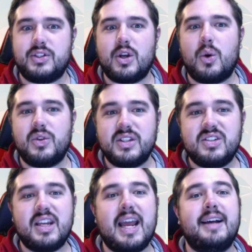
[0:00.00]
So this
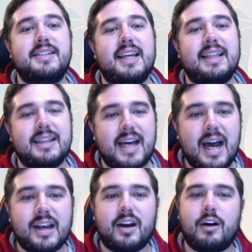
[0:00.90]
thing has a
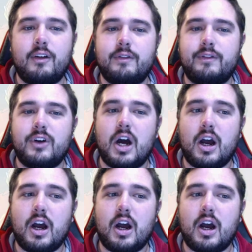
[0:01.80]
lot of